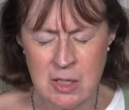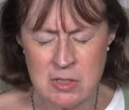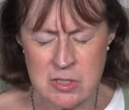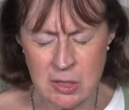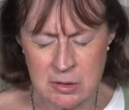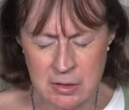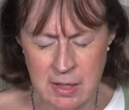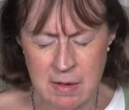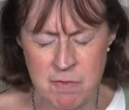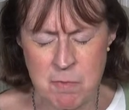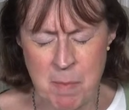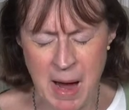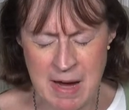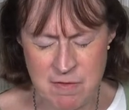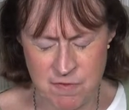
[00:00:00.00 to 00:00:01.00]
to live
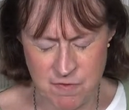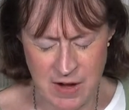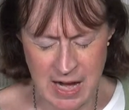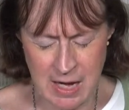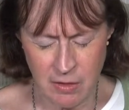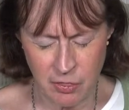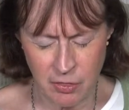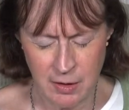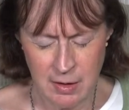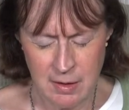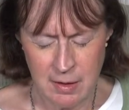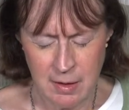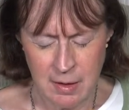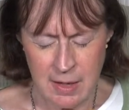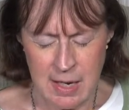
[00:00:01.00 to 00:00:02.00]
by faith
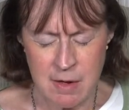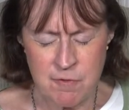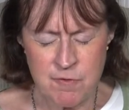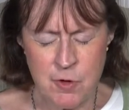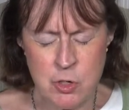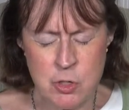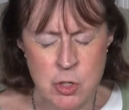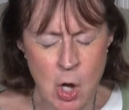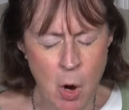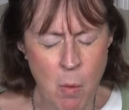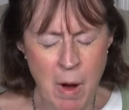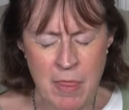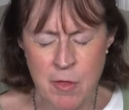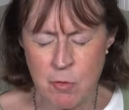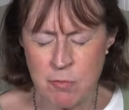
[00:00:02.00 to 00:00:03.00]
if for no
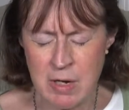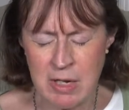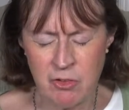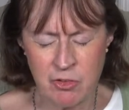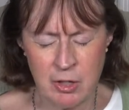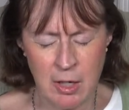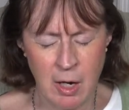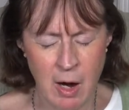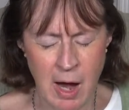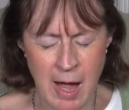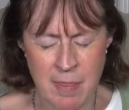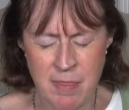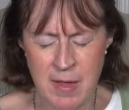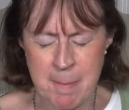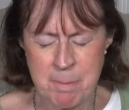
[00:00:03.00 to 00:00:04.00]
other reason,
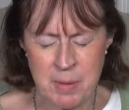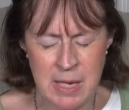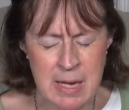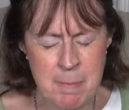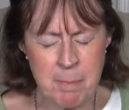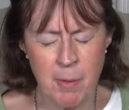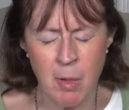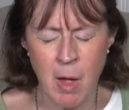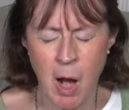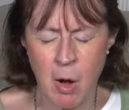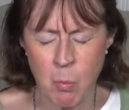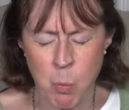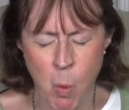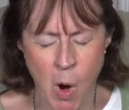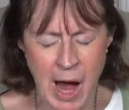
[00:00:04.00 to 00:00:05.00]
God, that people are
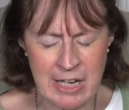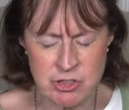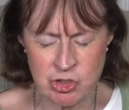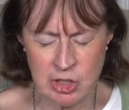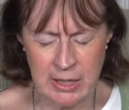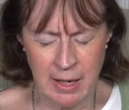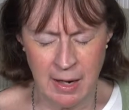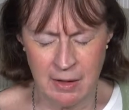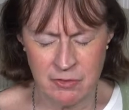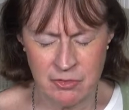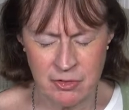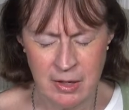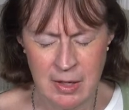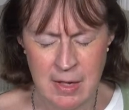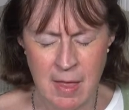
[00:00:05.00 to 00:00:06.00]
watching
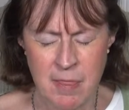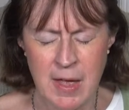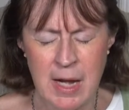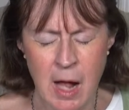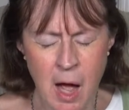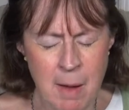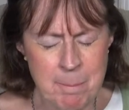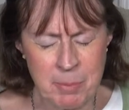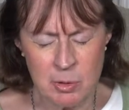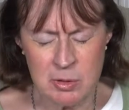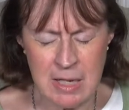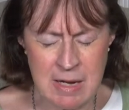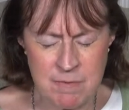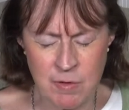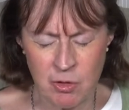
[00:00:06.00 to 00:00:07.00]
us, that
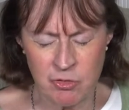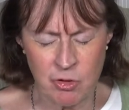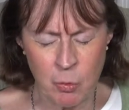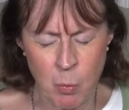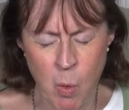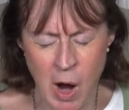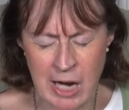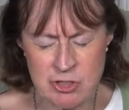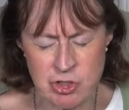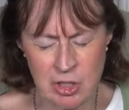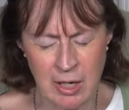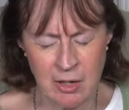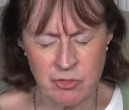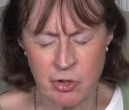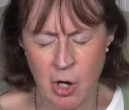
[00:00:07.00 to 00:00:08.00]
unbelievers are watching
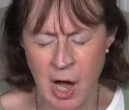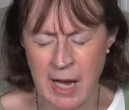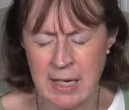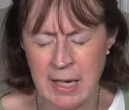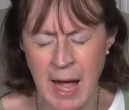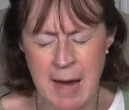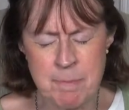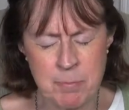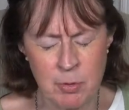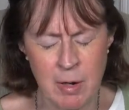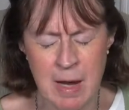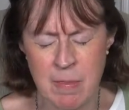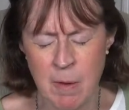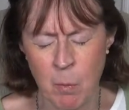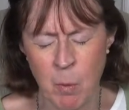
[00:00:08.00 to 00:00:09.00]
us, God, and I pray
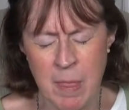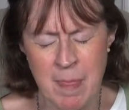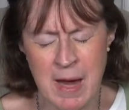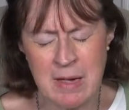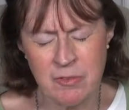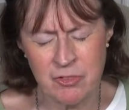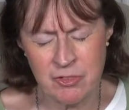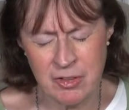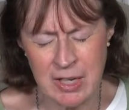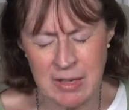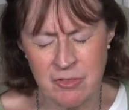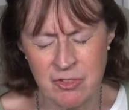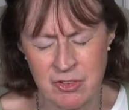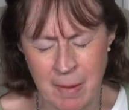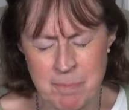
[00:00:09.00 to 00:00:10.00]
that when they see
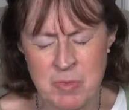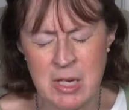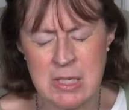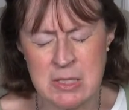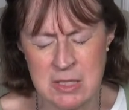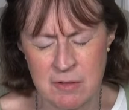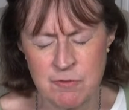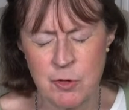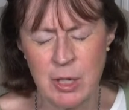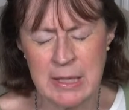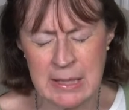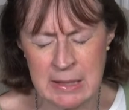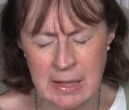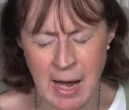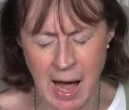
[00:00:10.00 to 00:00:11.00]
something different
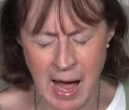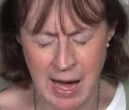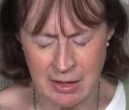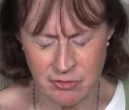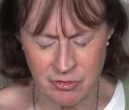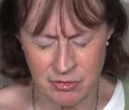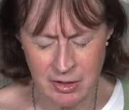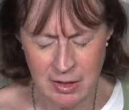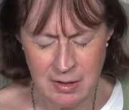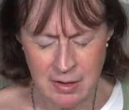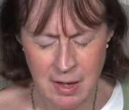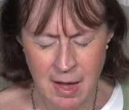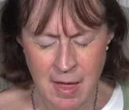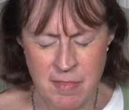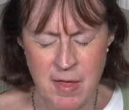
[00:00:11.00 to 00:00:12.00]
in us,
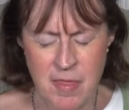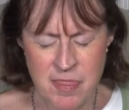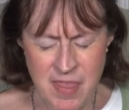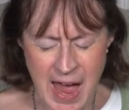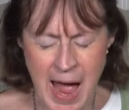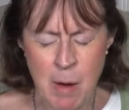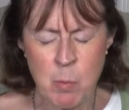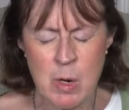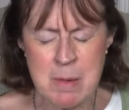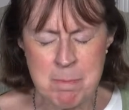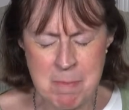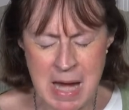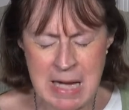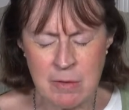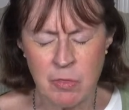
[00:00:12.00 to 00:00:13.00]
that that would
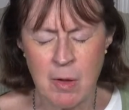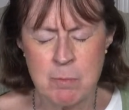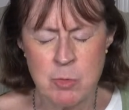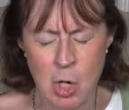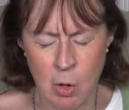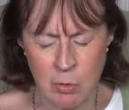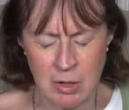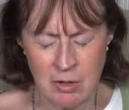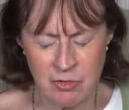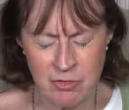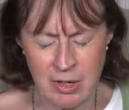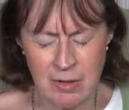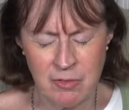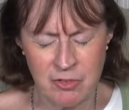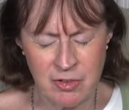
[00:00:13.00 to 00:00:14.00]
make them notice
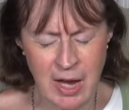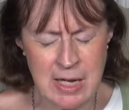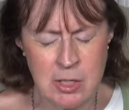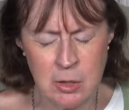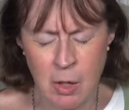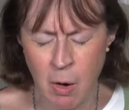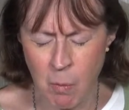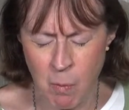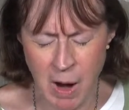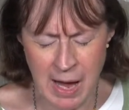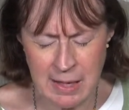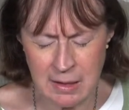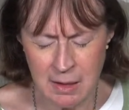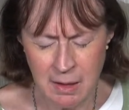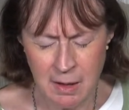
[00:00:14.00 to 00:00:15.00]
and say, you know what?